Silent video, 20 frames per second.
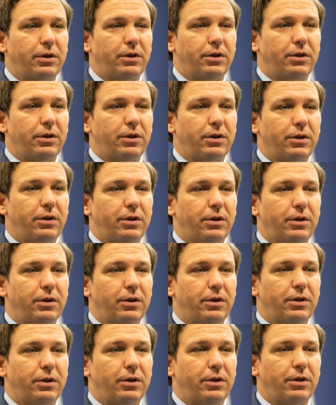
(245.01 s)

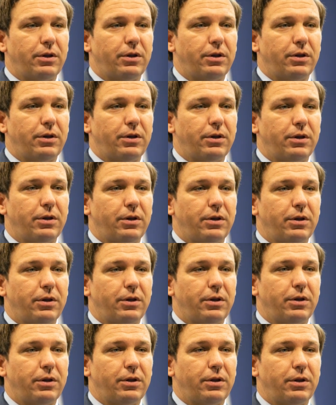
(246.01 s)

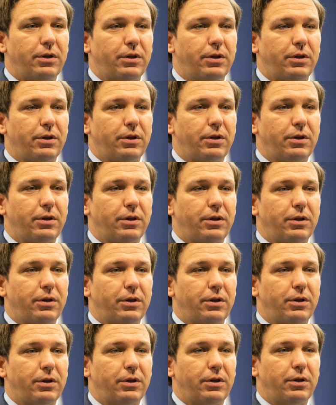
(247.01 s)

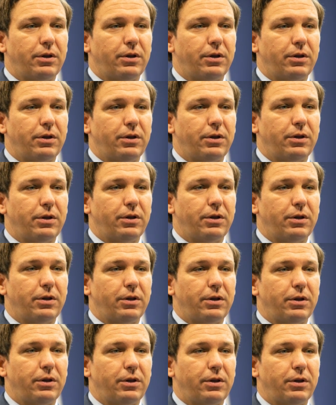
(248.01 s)

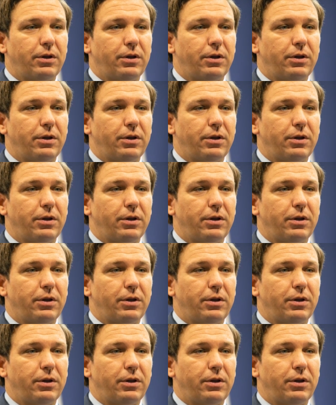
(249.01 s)
This person isn't speaking.